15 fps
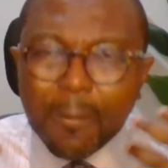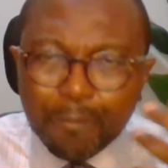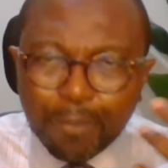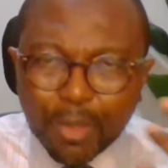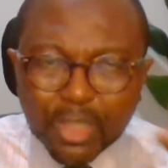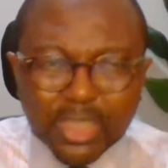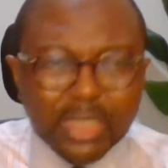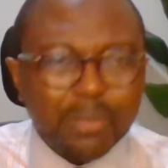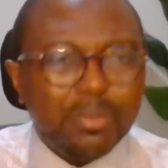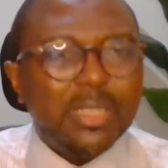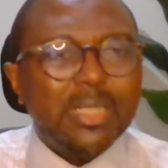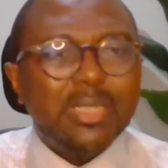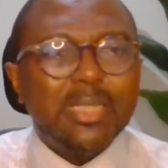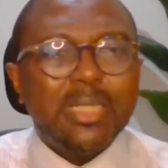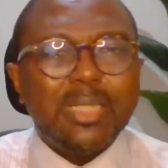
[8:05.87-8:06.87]

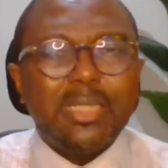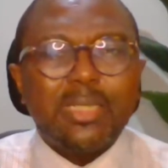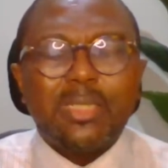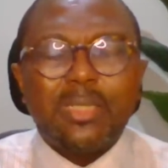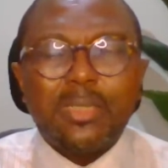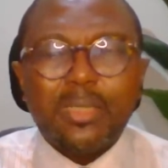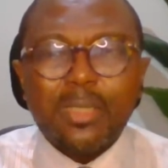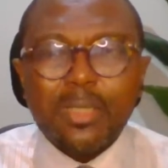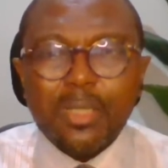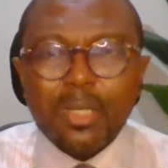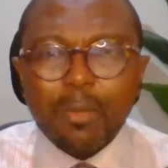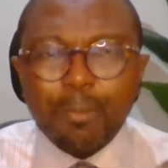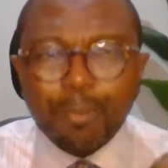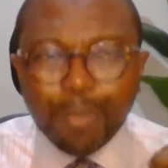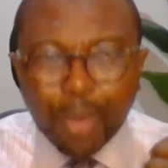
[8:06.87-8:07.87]
possibilities,
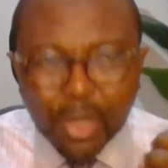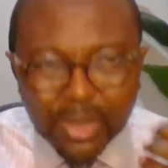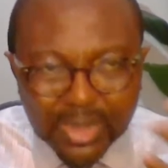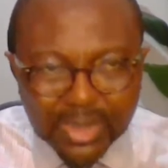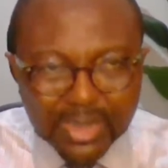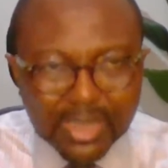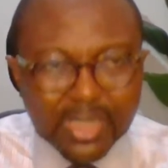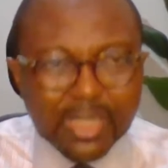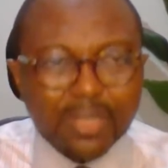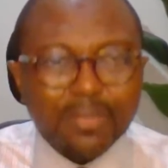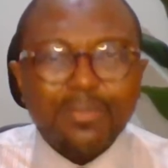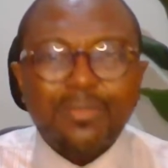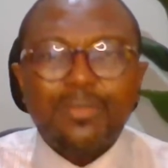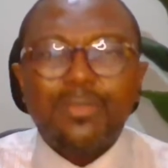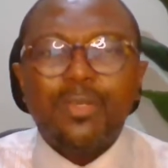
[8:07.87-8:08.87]

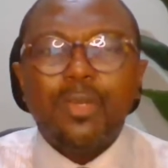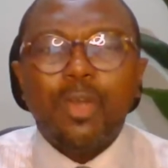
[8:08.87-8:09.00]
positive